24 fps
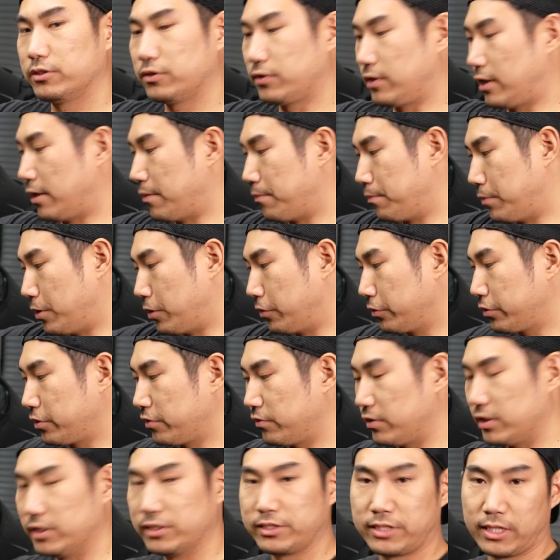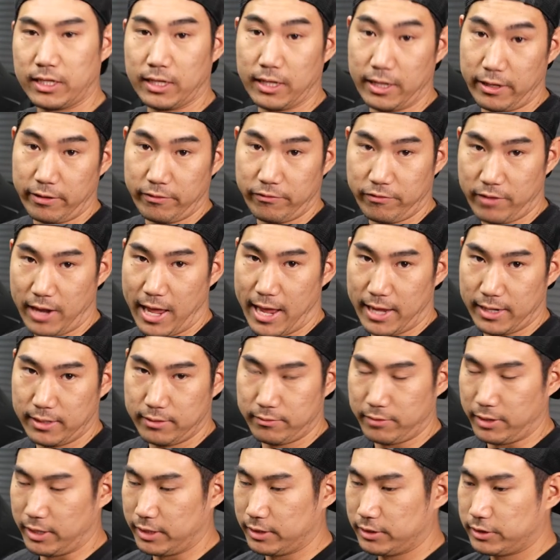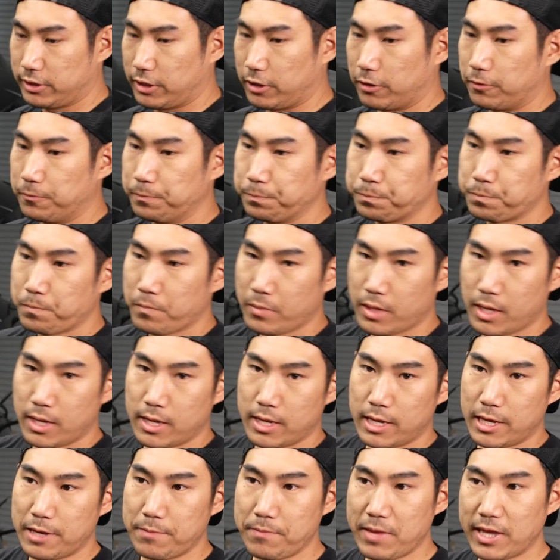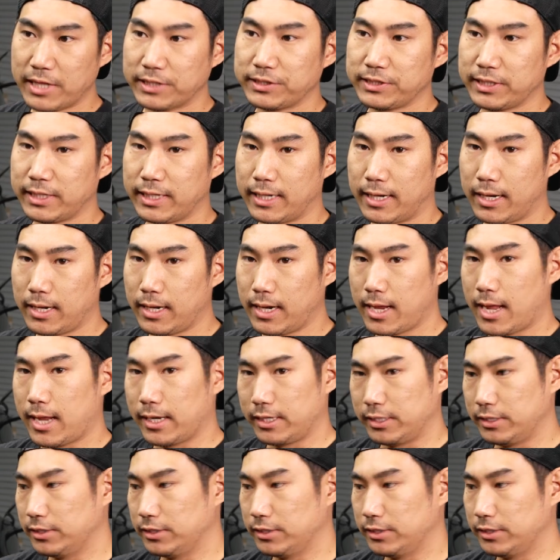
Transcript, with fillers: so that both of these can lay flat, right? So it makes it a lot